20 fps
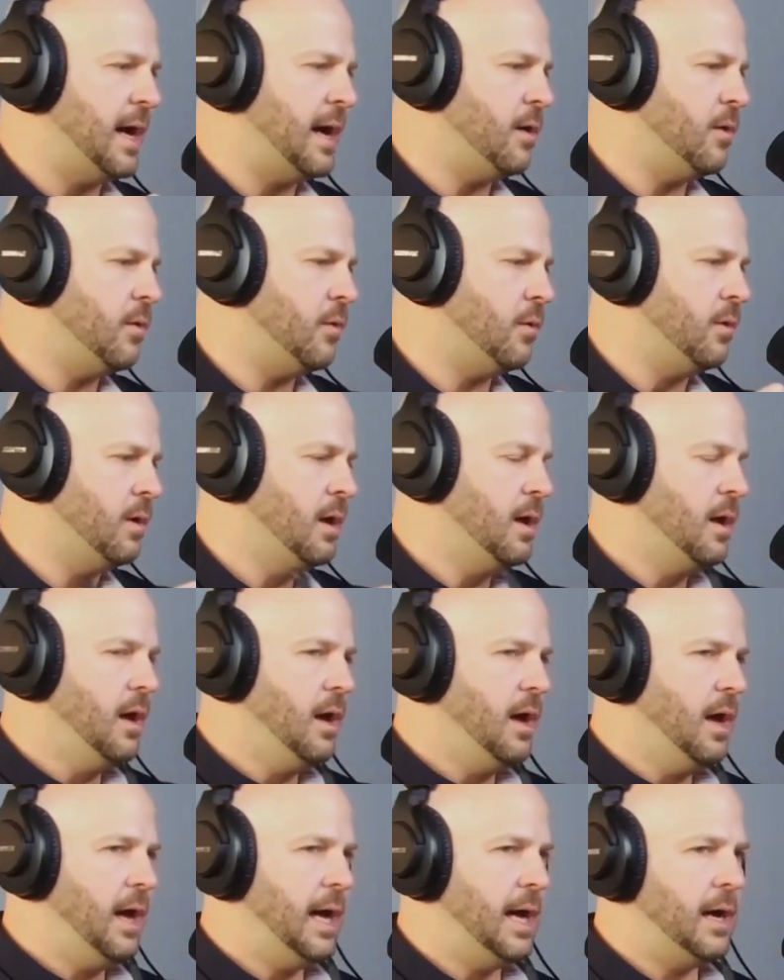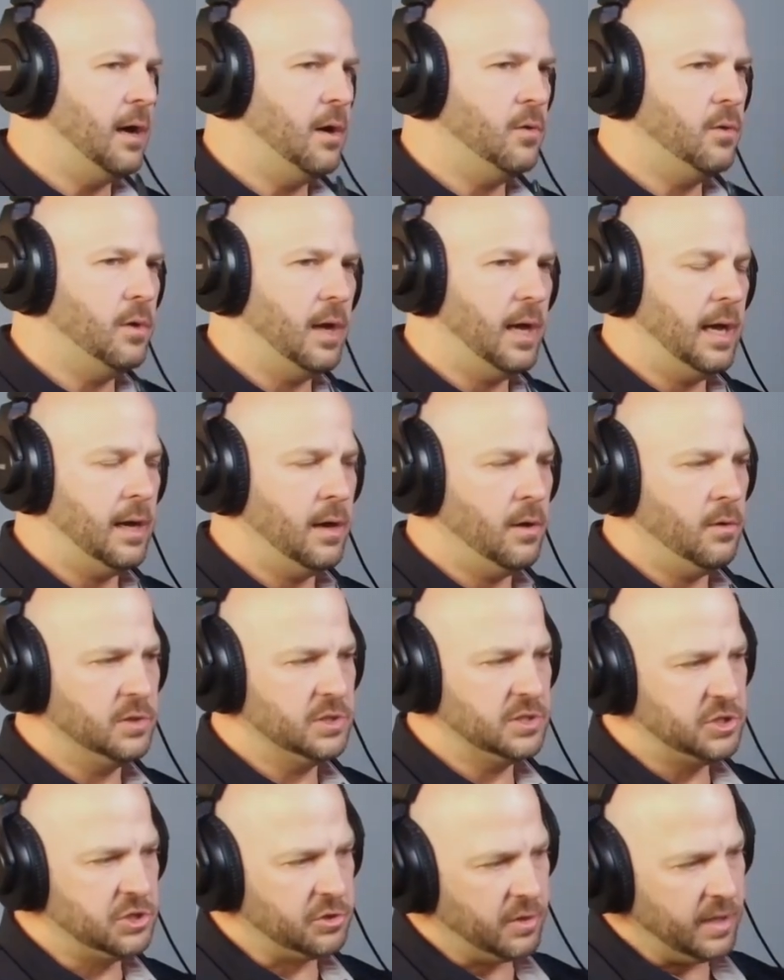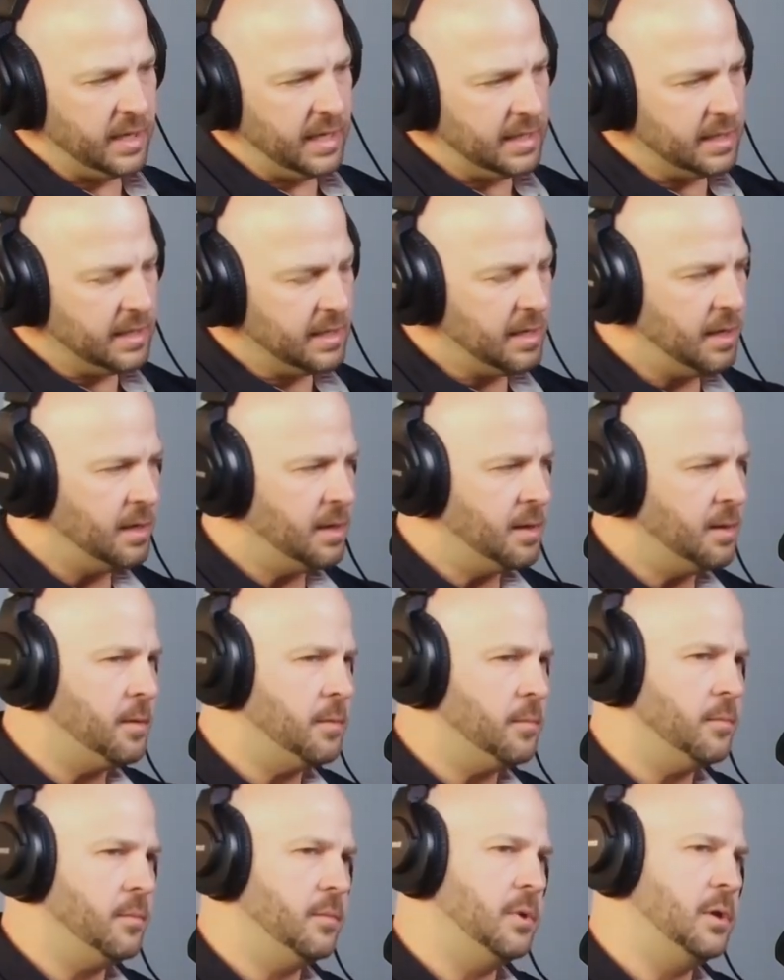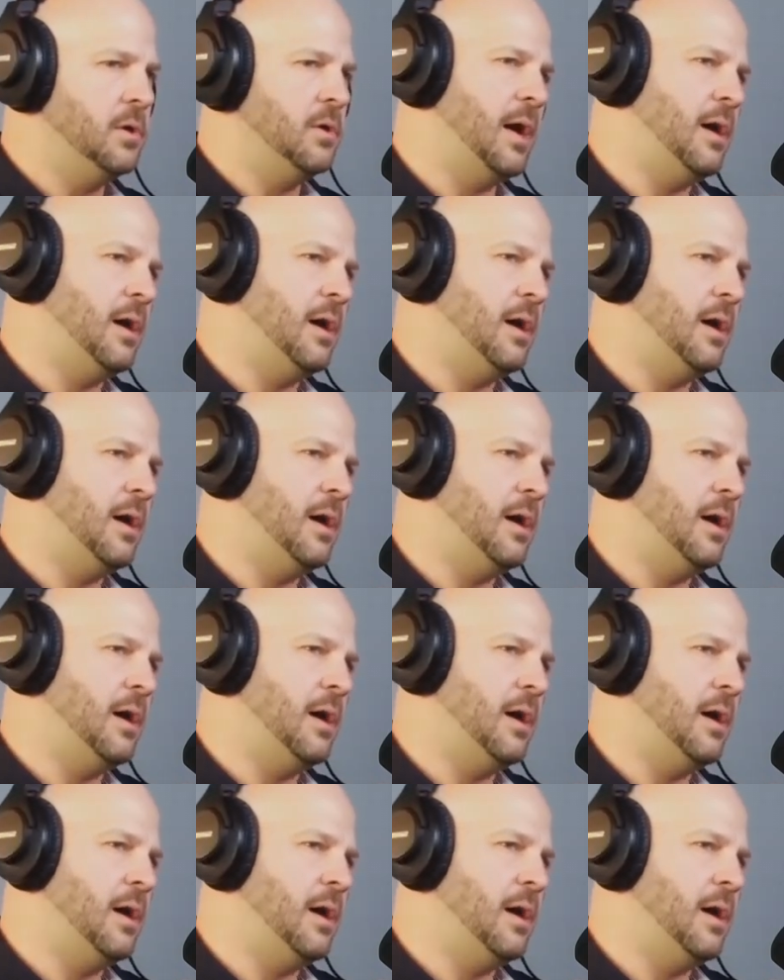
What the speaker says: How is your income?